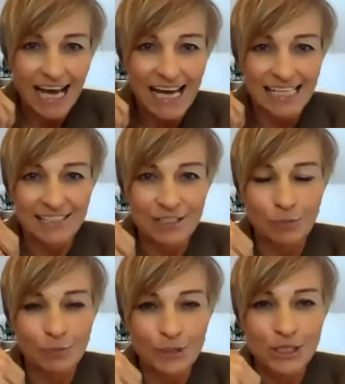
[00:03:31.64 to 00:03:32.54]
It's an
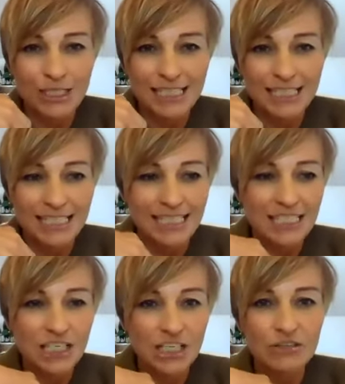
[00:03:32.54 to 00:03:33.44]
opportunity
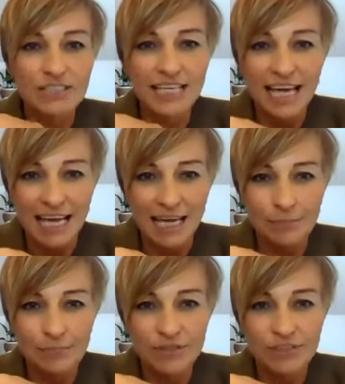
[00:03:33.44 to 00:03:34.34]
to use the
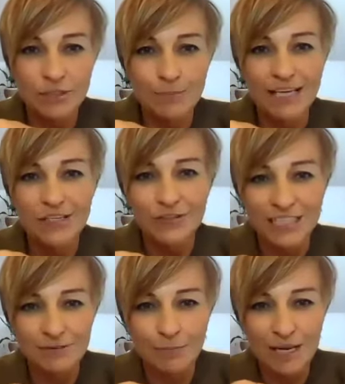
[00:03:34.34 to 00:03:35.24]
Games to make
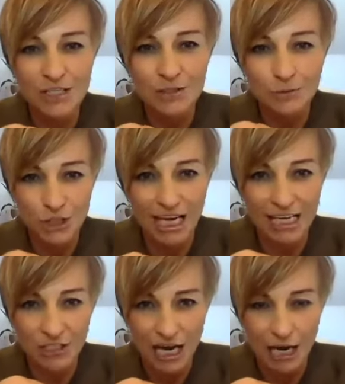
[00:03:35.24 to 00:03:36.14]
transformational
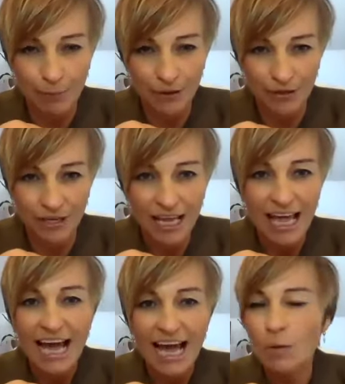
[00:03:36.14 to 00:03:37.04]
change happen,
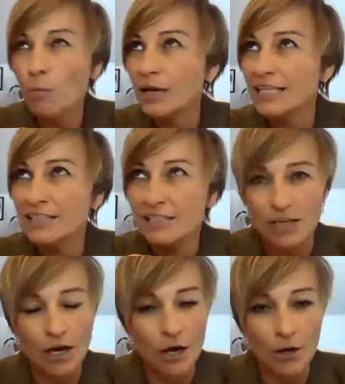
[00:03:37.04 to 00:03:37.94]
and we
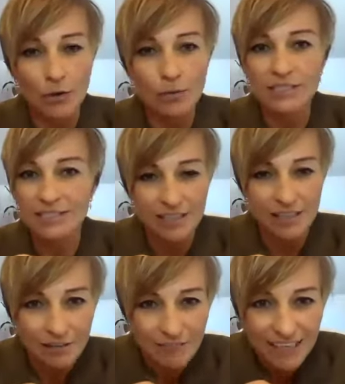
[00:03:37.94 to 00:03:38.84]
so
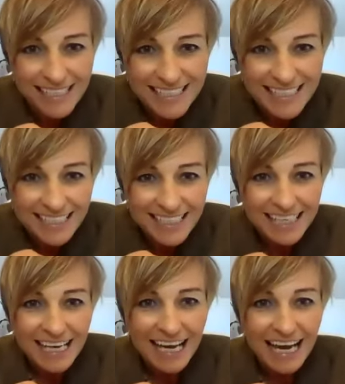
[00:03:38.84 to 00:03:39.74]
deserve it.
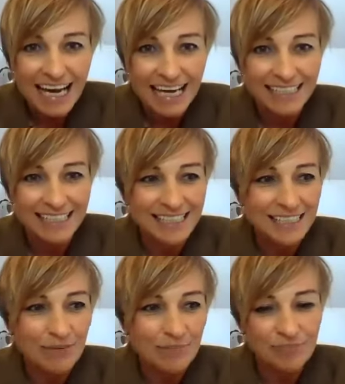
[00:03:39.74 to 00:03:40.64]
And
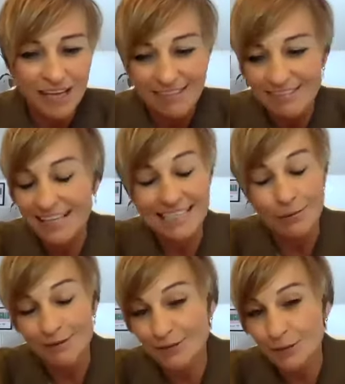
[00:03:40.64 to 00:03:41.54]
that's
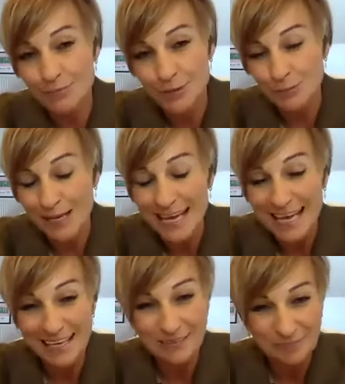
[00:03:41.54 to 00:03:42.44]
how I've come to be
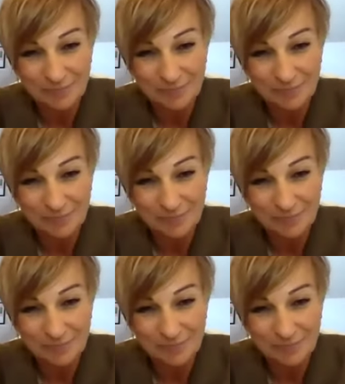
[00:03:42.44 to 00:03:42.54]
here.